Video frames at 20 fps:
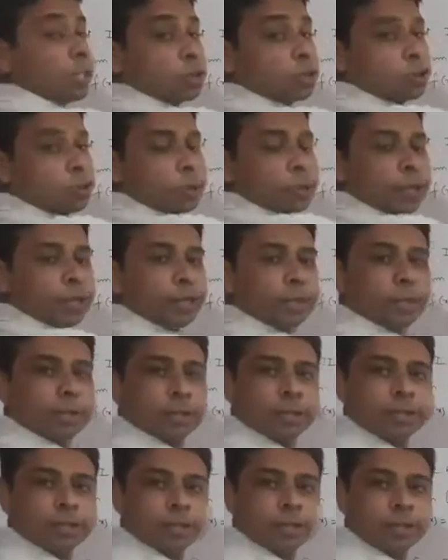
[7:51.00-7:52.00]
strictly
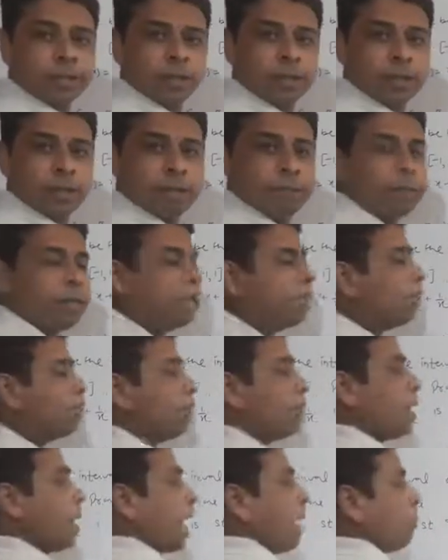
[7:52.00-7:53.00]
increasing, meaning
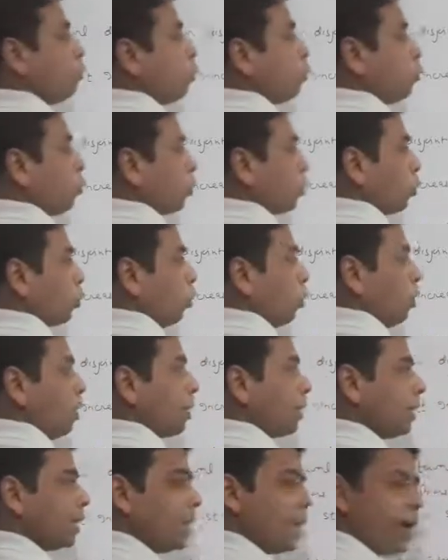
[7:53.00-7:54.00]
we have to show
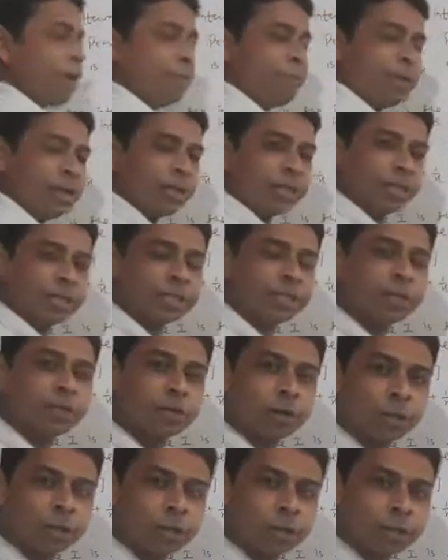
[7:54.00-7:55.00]
that f dash x is
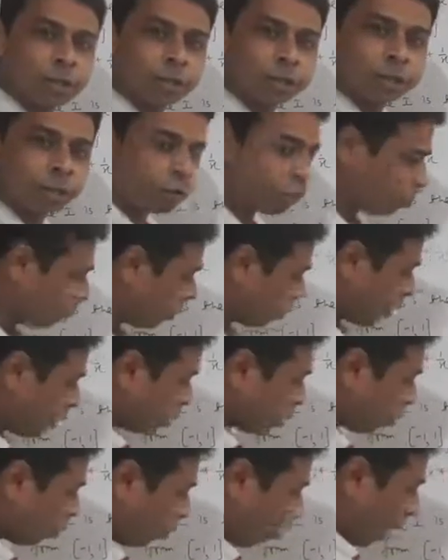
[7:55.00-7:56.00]
greater than 0.
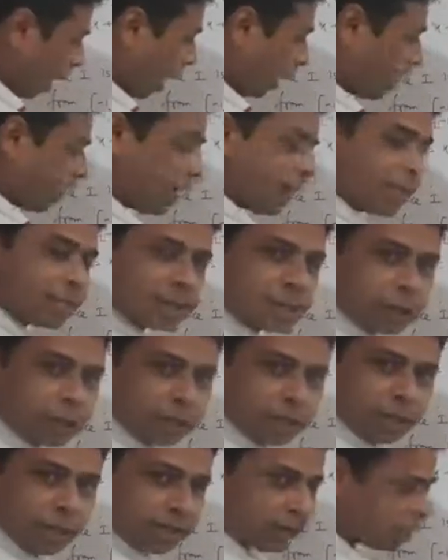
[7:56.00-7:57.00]
So I ask you,
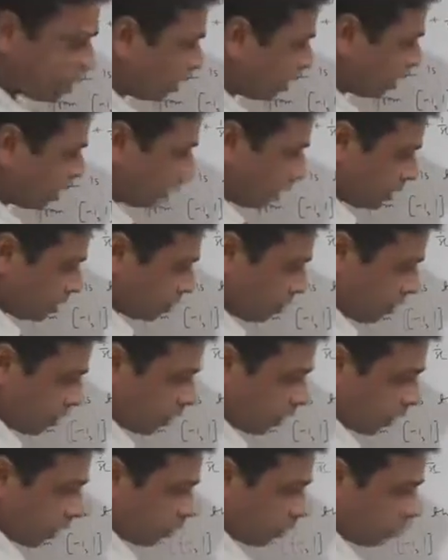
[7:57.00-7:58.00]
does this greater
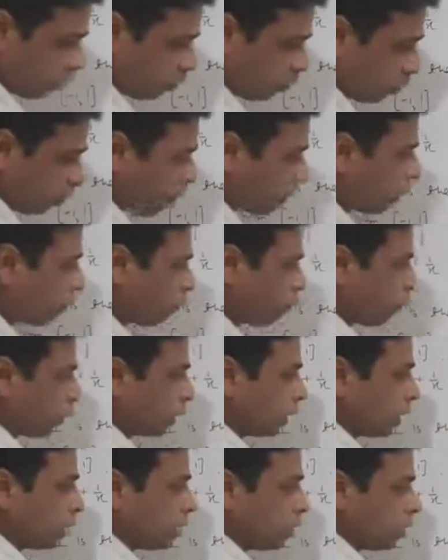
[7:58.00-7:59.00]
than 0 for
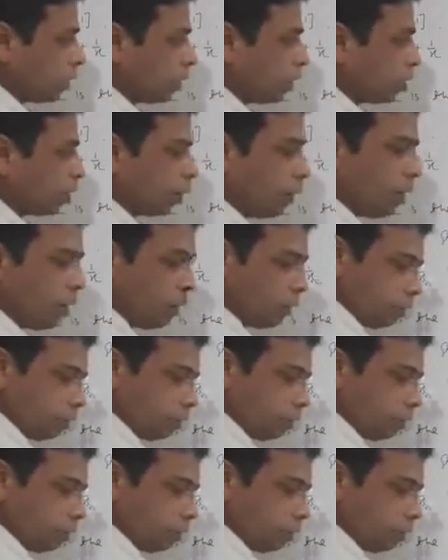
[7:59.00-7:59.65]
this interval?